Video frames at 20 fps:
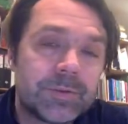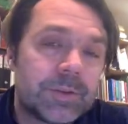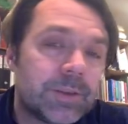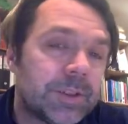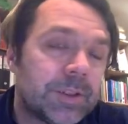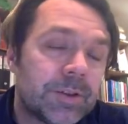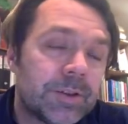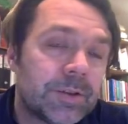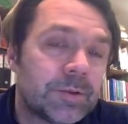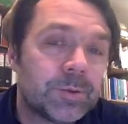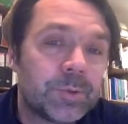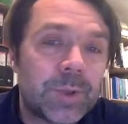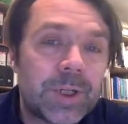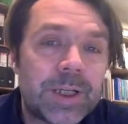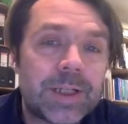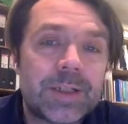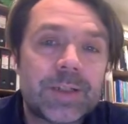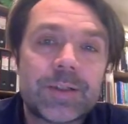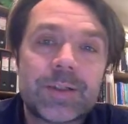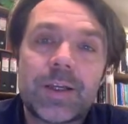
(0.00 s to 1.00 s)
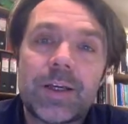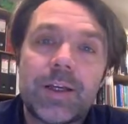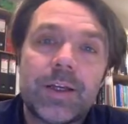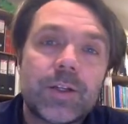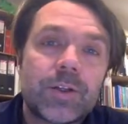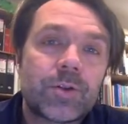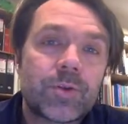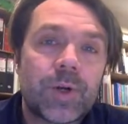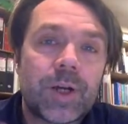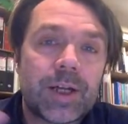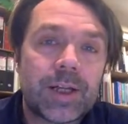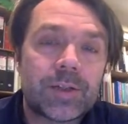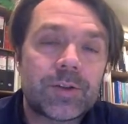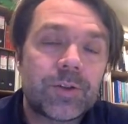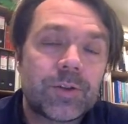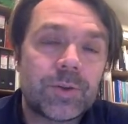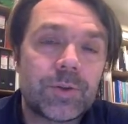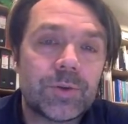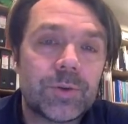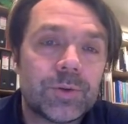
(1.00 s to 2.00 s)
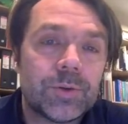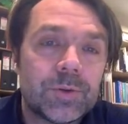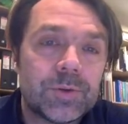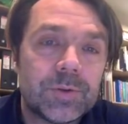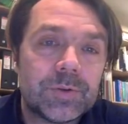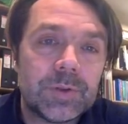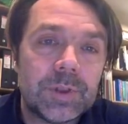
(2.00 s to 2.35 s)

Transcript: in other ways trying to